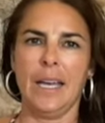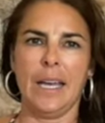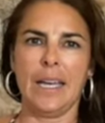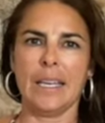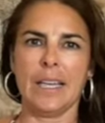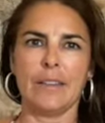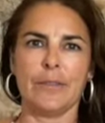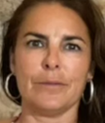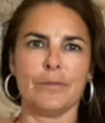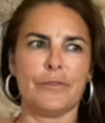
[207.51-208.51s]
and I
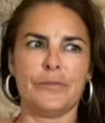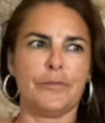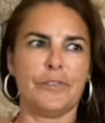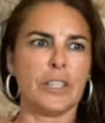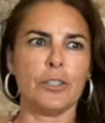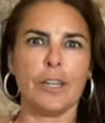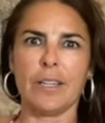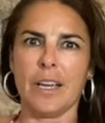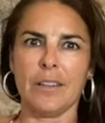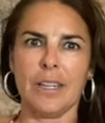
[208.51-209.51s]
figured
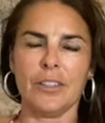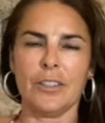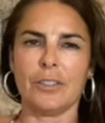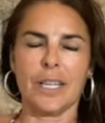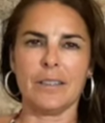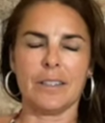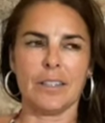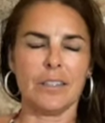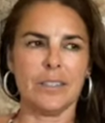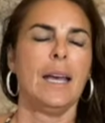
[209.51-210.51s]
out how the hell you get
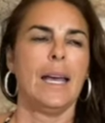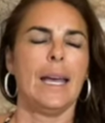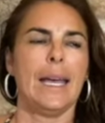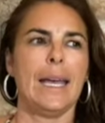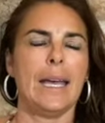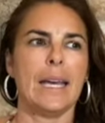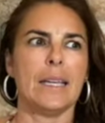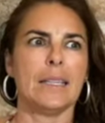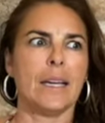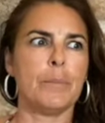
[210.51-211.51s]
there,
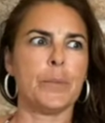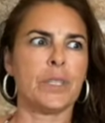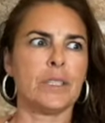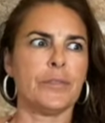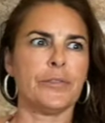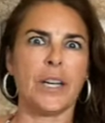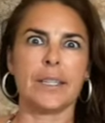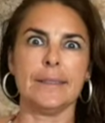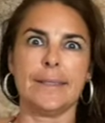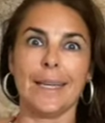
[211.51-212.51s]
and I booked a
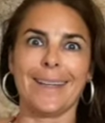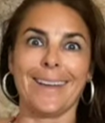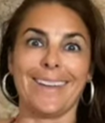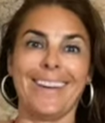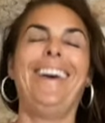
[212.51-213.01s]
fucking ticket.